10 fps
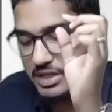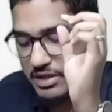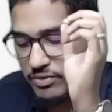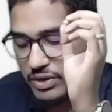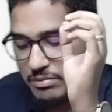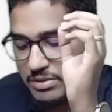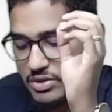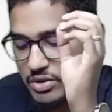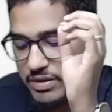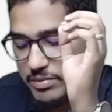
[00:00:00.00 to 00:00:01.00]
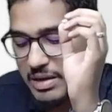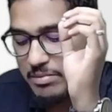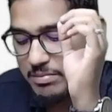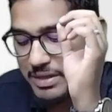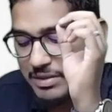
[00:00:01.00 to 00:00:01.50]
3400 will become
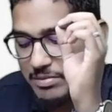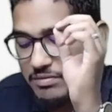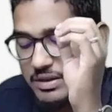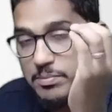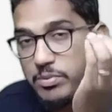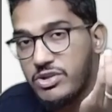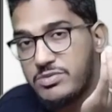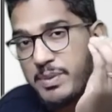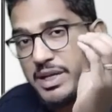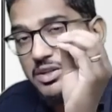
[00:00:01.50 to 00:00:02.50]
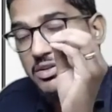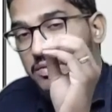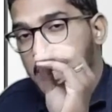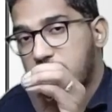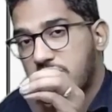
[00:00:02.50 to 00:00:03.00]
applicable when the prospective
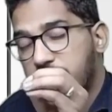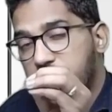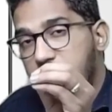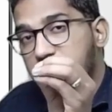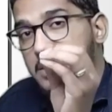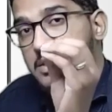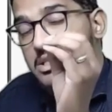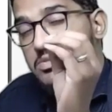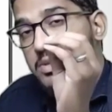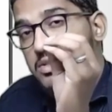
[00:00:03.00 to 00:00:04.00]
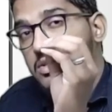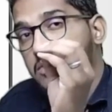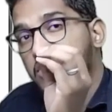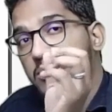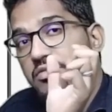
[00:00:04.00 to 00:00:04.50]
financial information is expressed in the
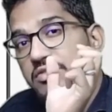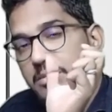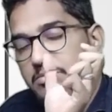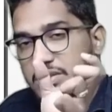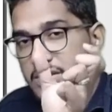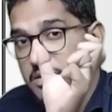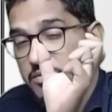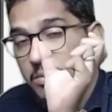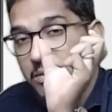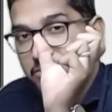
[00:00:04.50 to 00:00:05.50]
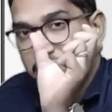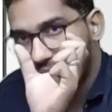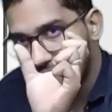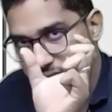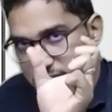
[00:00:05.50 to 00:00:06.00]
form of numbers, in the form of
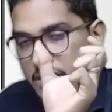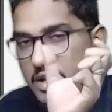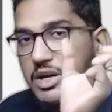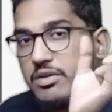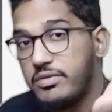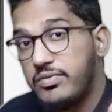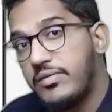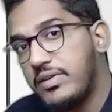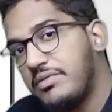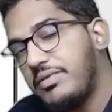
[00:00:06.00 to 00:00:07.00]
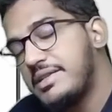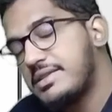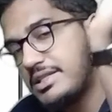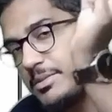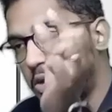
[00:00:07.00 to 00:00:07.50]
figures. If you are verifying
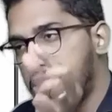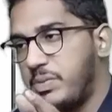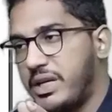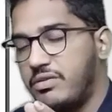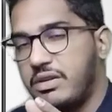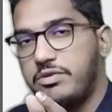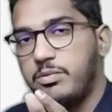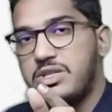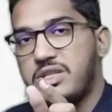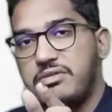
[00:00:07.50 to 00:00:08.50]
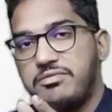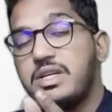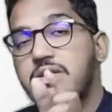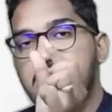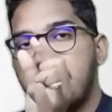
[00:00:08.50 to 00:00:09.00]
such a prospective information in
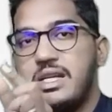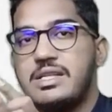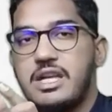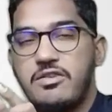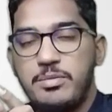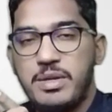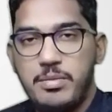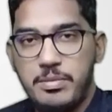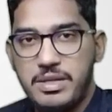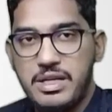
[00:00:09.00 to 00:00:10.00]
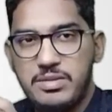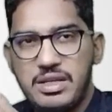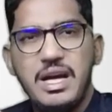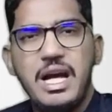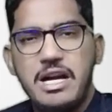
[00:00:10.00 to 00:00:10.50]
figures, then SAE will become applicable.
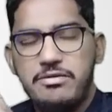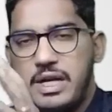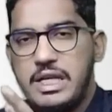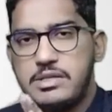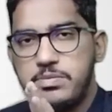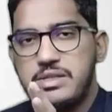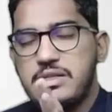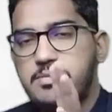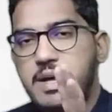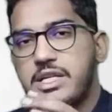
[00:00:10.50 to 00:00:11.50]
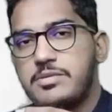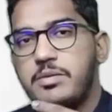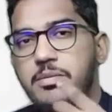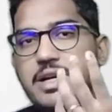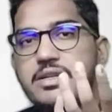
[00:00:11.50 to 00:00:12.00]
At various places,
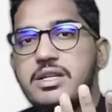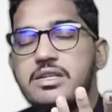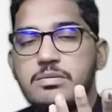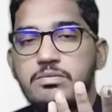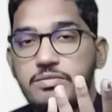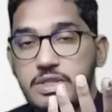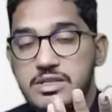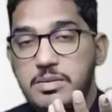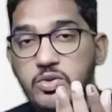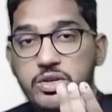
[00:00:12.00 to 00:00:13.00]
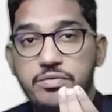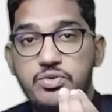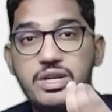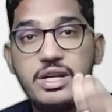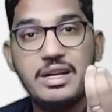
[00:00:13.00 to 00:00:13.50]
management might say some things about their
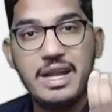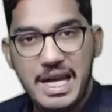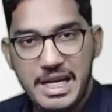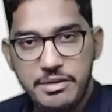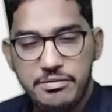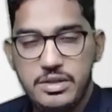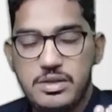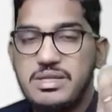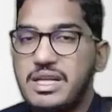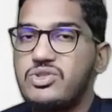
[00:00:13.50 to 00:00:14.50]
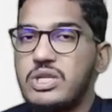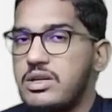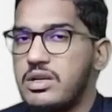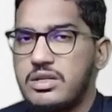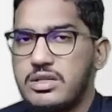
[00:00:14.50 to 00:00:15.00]
future in narrative terms, in
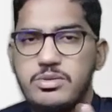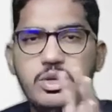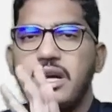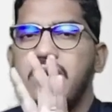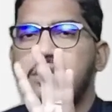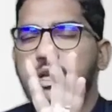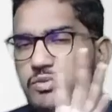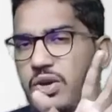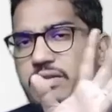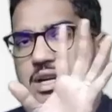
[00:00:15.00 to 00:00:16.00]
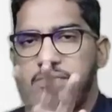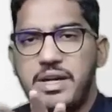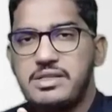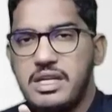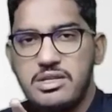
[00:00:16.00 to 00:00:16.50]
general terms. If you are
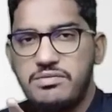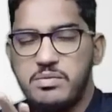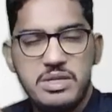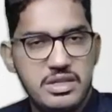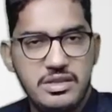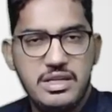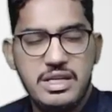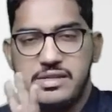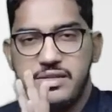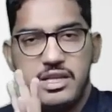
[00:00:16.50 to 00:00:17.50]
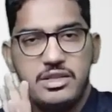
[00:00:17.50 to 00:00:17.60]
verifying such information, then SAE